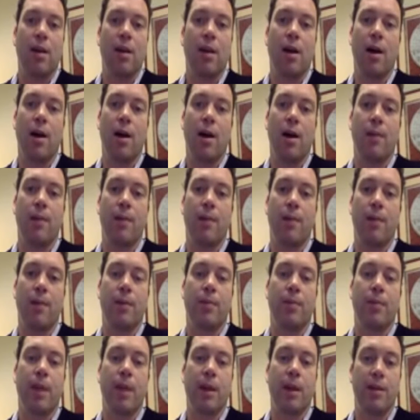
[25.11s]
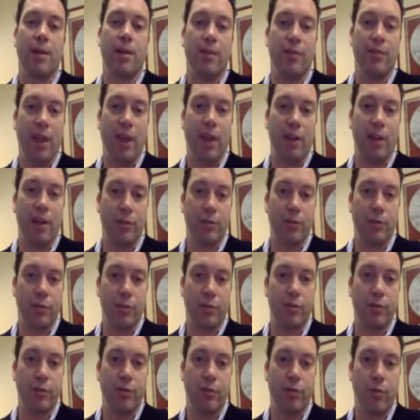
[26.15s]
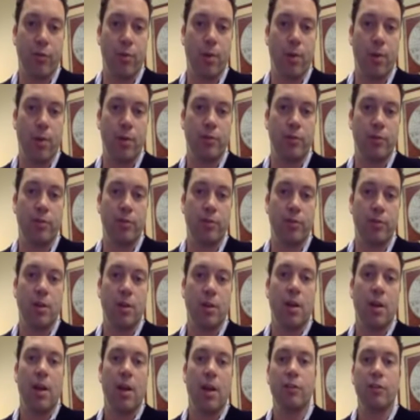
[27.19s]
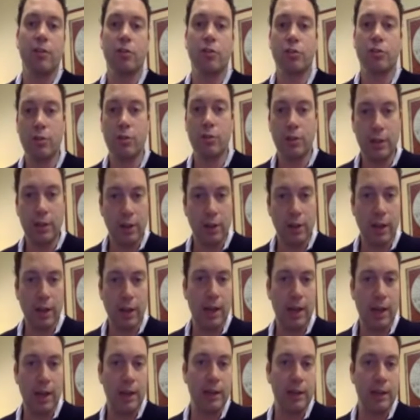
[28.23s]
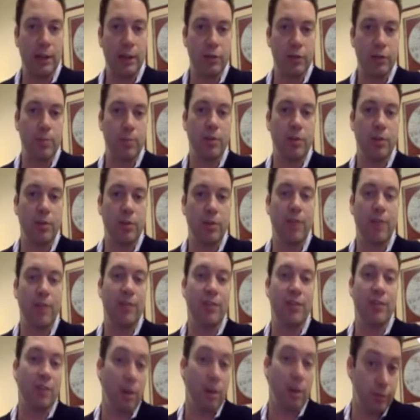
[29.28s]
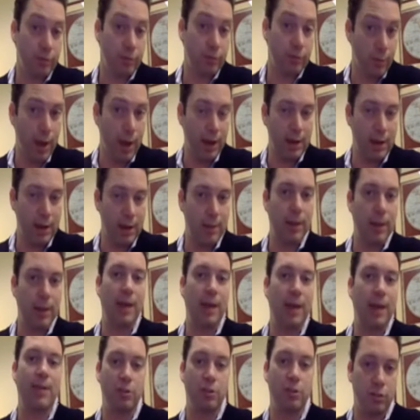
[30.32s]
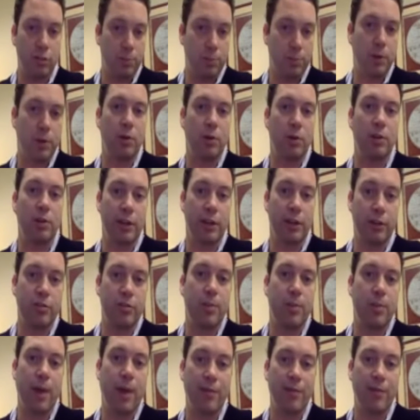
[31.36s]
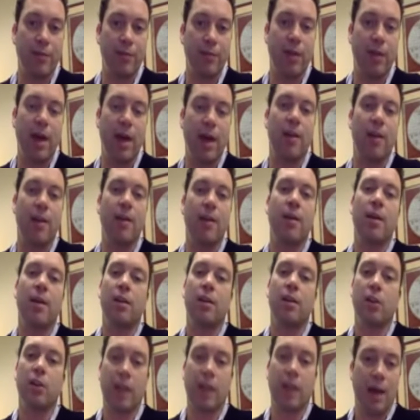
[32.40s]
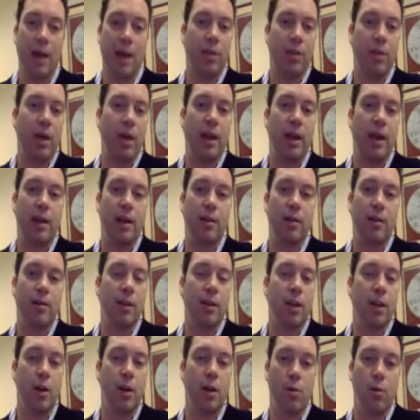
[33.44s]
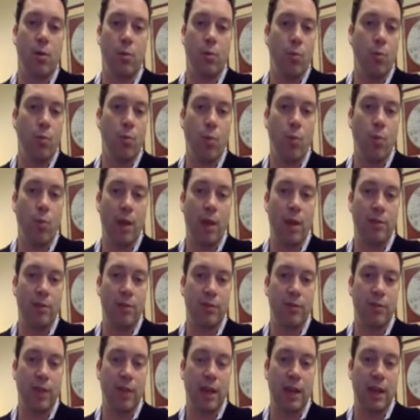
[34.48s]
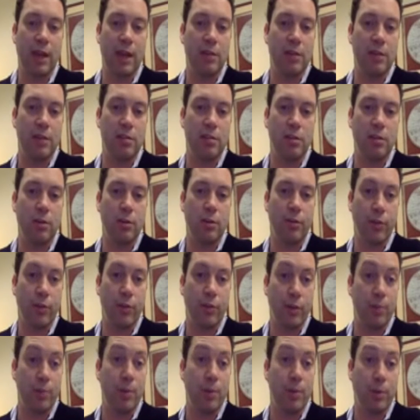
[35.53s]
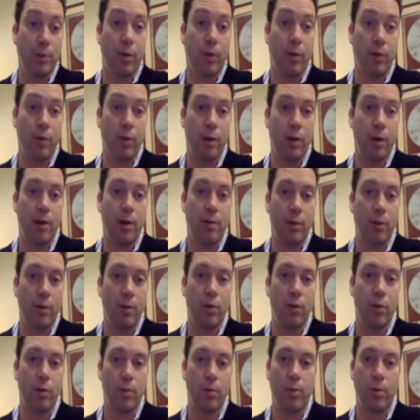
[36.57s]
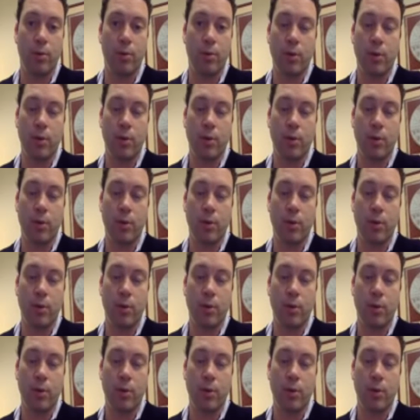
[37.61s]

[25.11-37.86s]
um, competitive advantage first and foremost. Certainly look at any leadership stuff that's also academic, and then just pure leadership after that. Look at athletic, you know, ways of getting into if you can be recruited, recruitable.